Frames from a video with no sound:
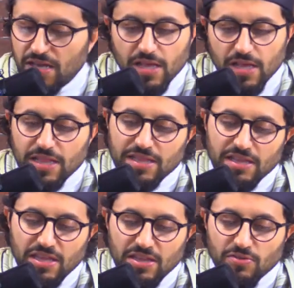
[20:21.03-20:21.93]

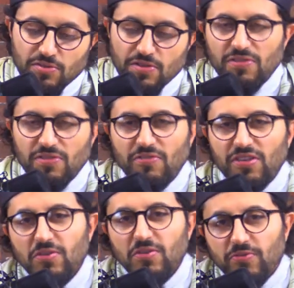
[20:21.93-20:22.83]
the
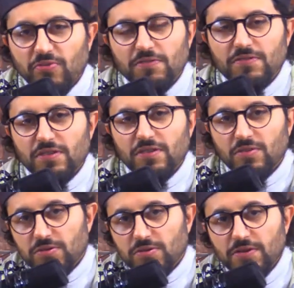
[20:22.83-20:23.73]
evil in the
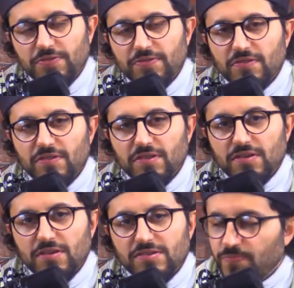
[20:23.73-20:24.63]
world
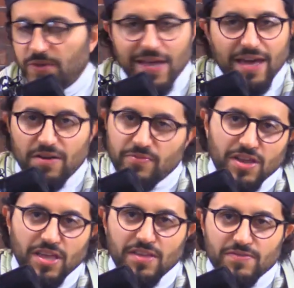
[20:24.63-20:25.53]
is out of our
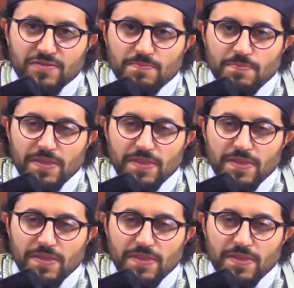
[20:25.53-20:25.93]
hands.